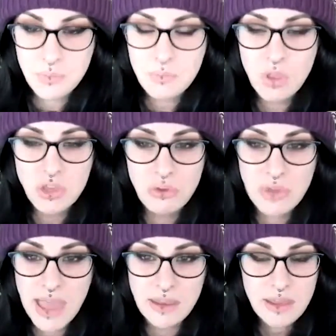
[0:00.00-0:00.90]
You'll
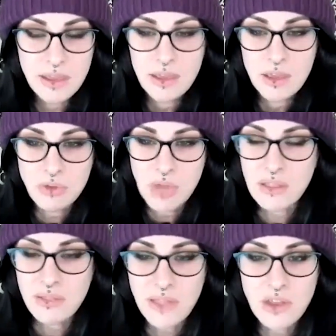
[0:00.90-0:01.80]
get you'll get a
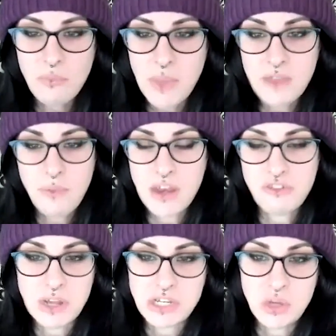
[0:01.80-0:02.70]
little bit of
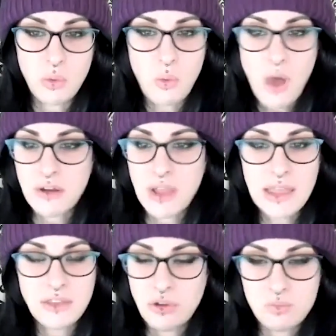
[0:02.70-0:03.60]
penetration. You'll water it, and
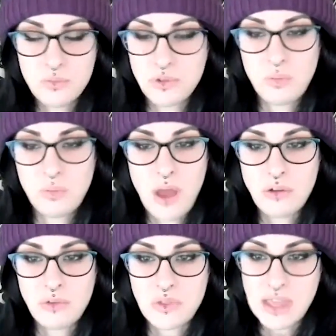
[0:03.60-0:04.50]
your water will
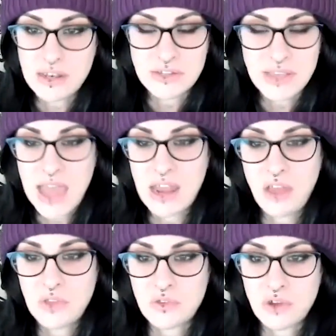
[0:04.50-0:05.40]
sit just kind of on the
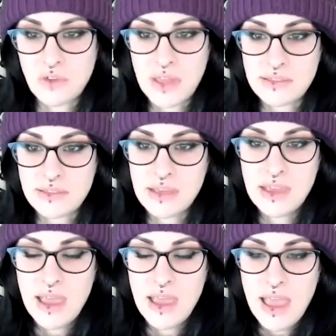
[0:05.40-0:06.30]
surface
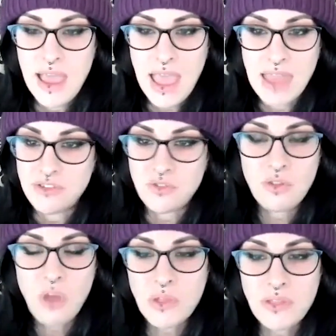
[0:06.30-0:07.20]
and just
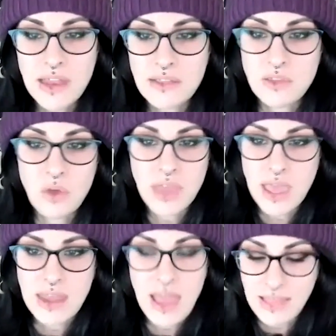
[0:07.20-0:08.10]
slowly let it soak
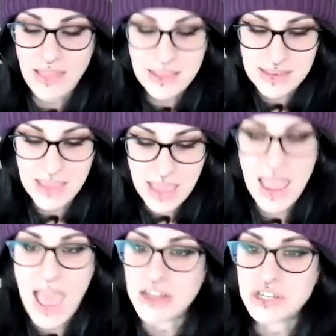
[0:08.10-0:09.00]
in. I like to kind of
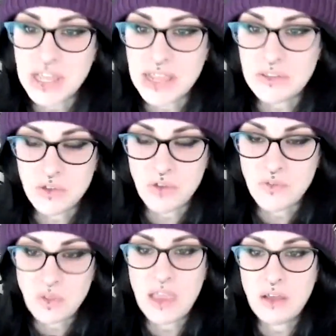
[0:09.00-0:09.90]
agitate the
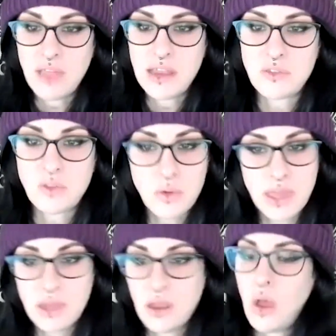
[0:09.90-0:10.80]
surface layer, let it soak
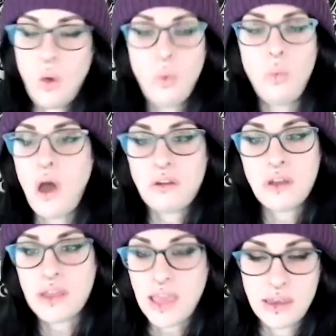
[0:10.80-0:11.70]
in, water it
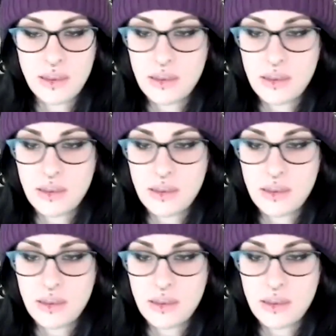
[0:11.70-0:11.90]
again,